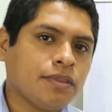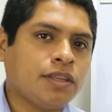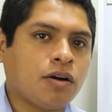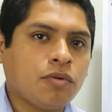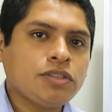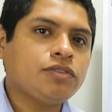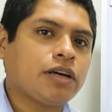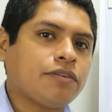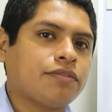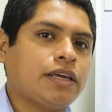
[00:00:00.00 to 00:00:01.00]
Now, once you
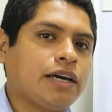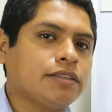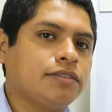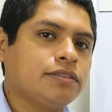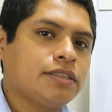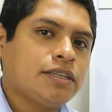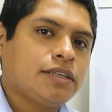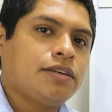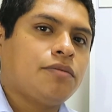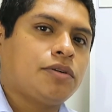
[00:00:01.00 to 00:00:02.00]
have that,
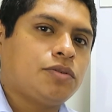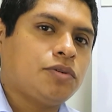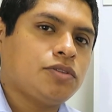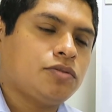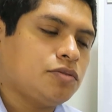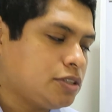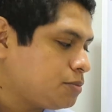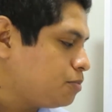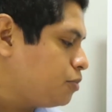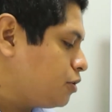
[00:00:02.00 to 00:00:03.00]
what you want to do
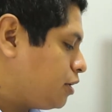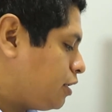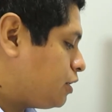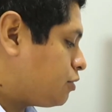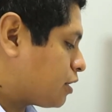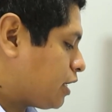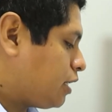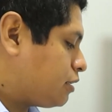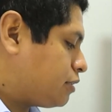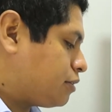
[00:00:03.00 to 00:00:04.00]
is put it in your
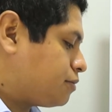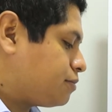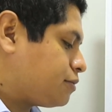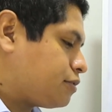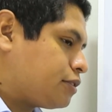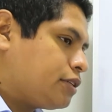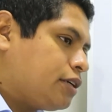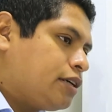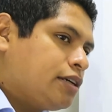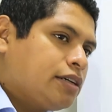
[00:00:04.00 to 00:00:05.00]
calendar.
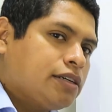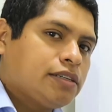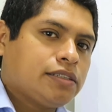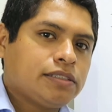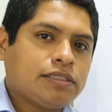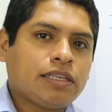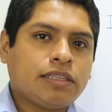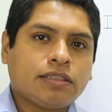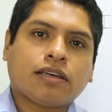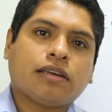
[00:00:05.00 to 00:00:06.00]

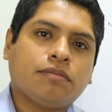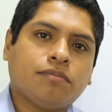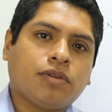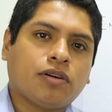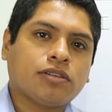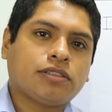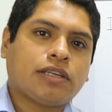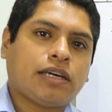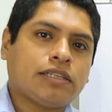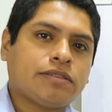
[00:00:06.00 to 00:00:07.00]
Set time blocks
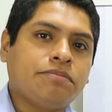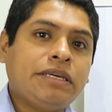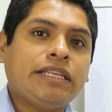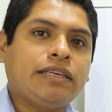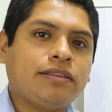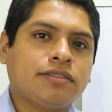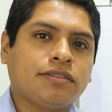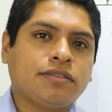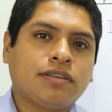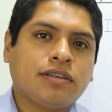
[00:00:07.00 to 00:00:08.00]
as
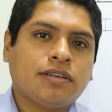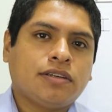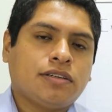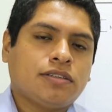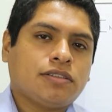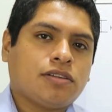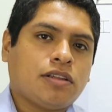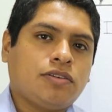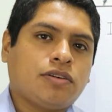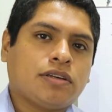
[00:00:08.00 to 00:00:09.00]
meetings so
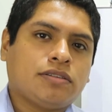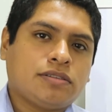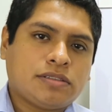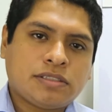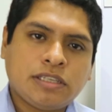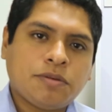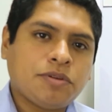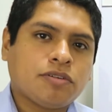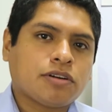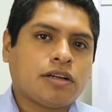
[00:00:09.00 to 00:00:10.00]
that you can see them
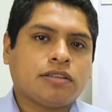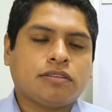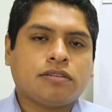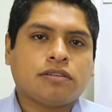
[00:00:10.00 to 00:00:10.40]
in your calendar